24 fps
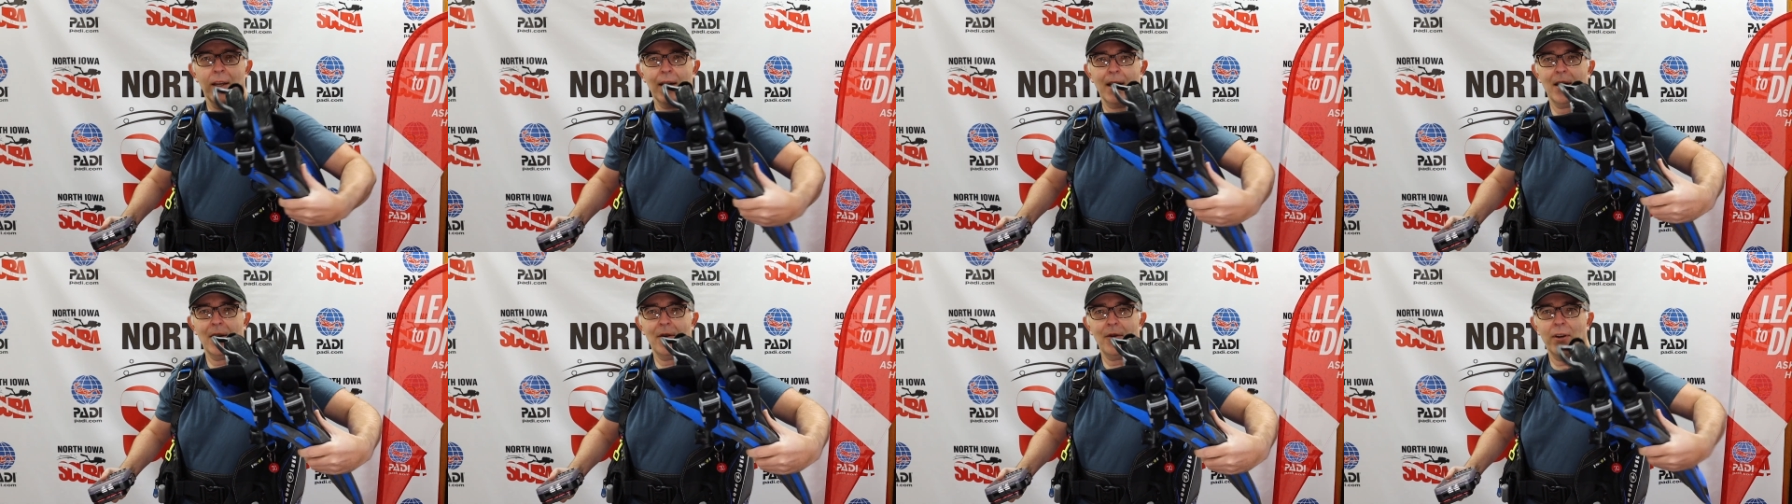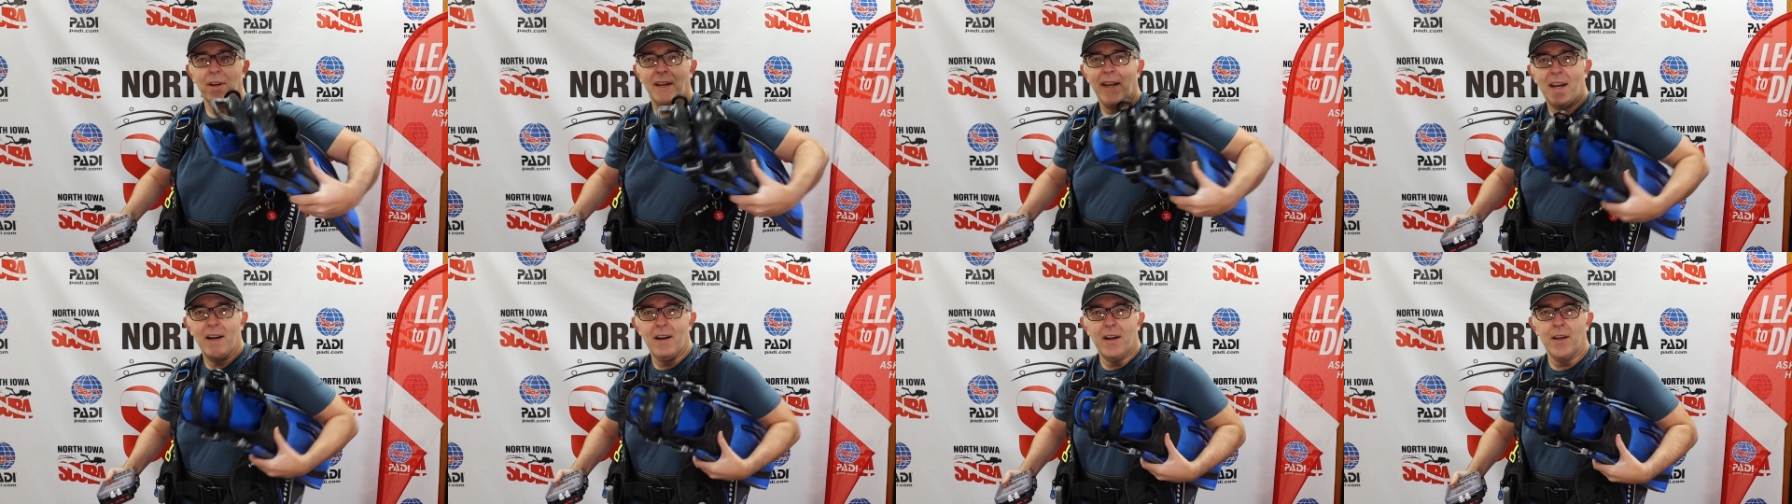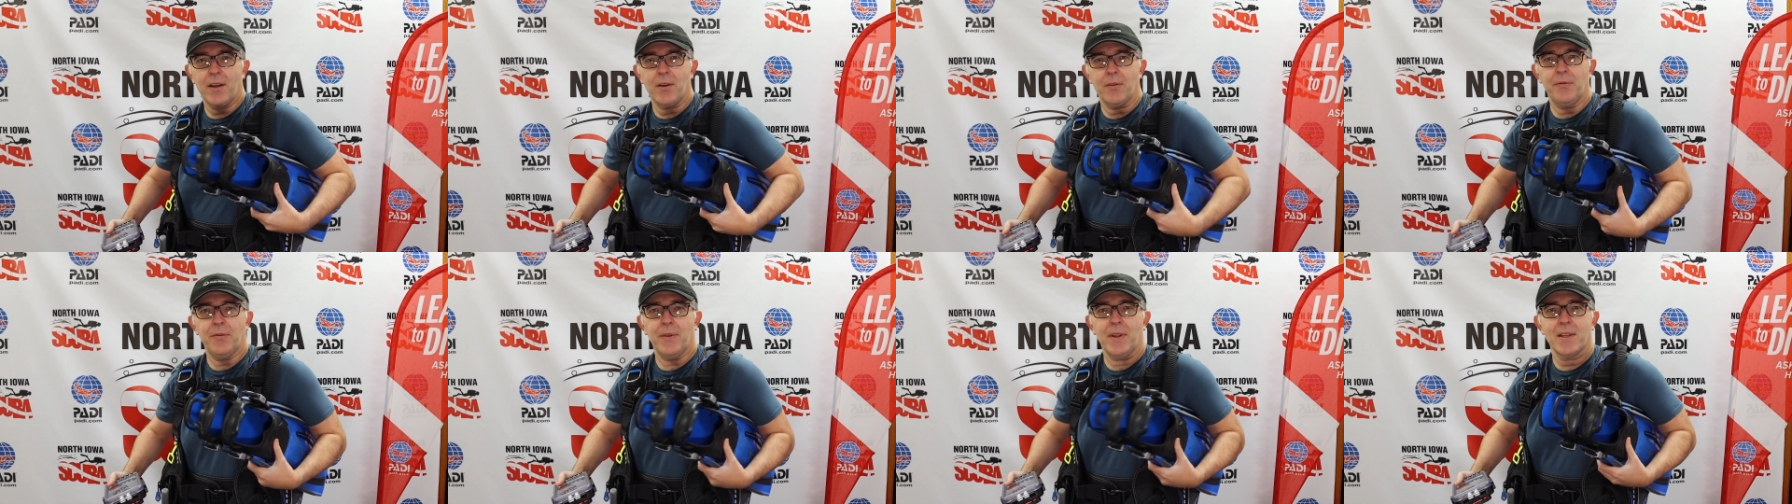You know, you're carrying
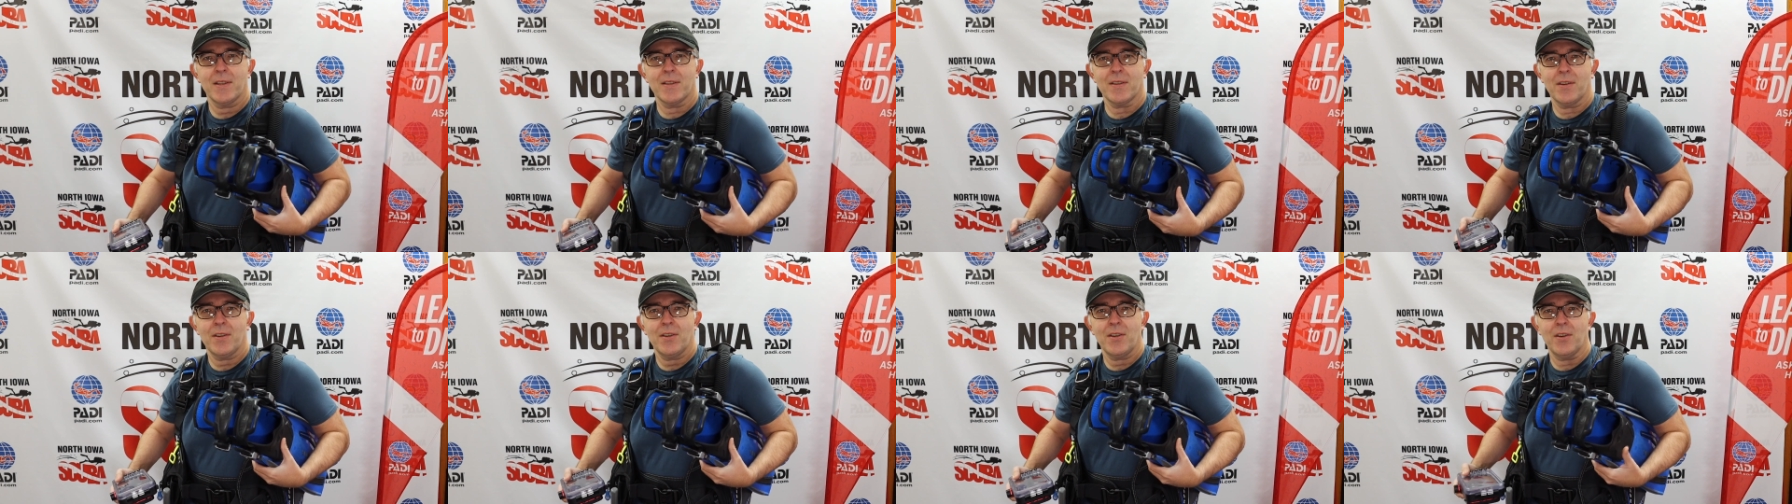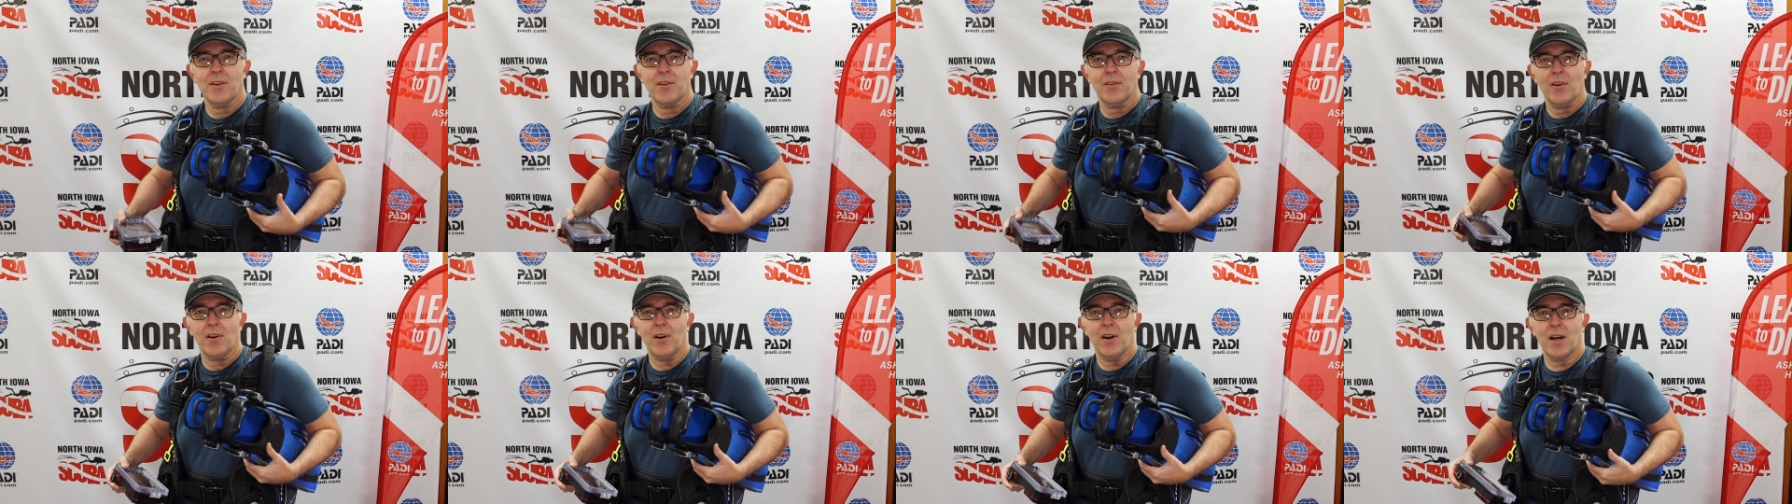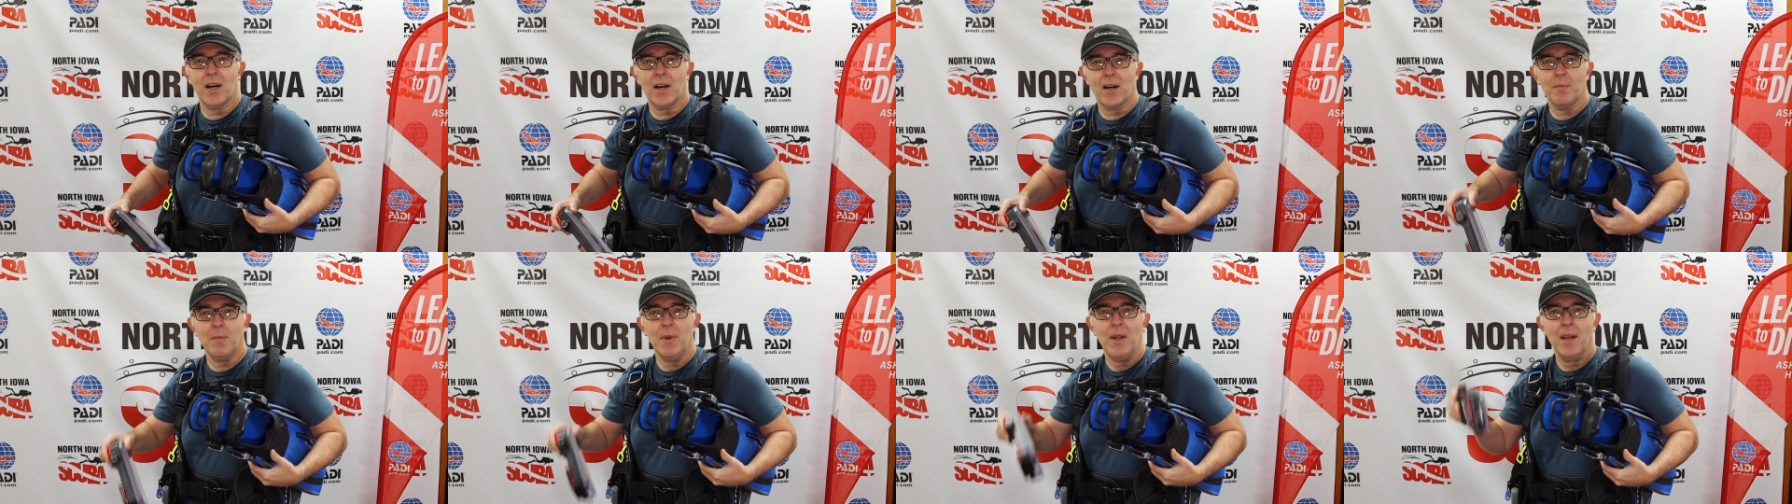your fins under your
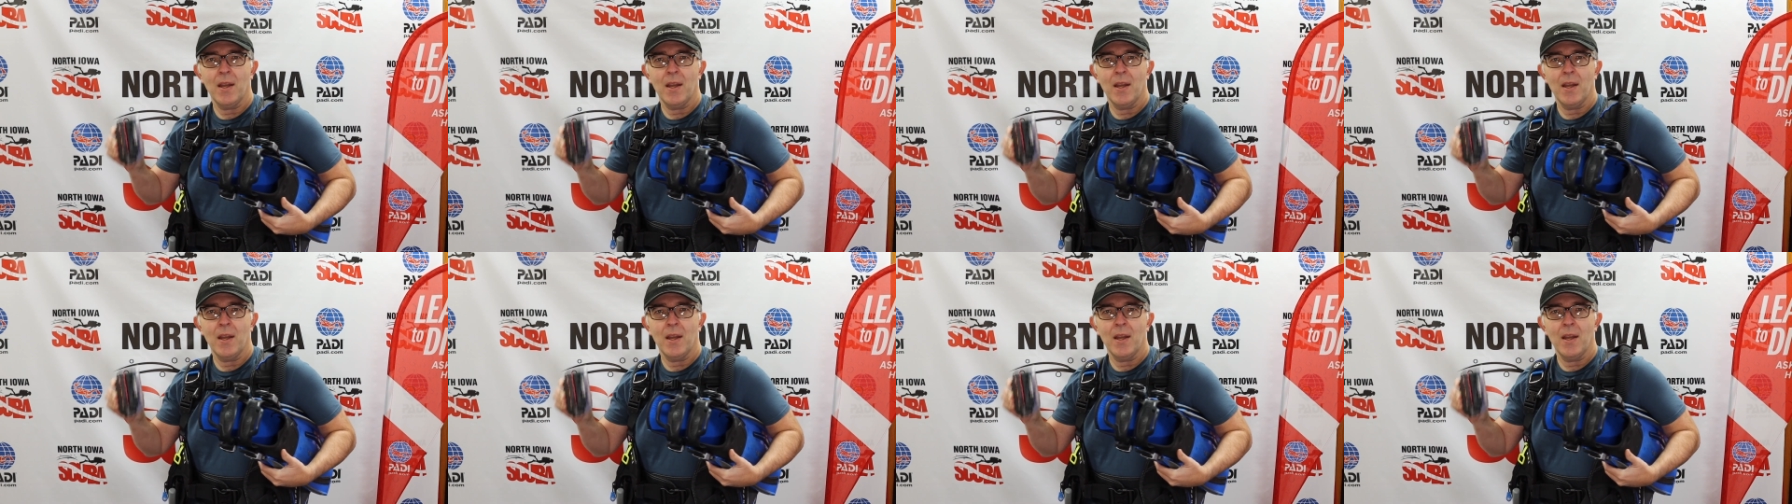arm,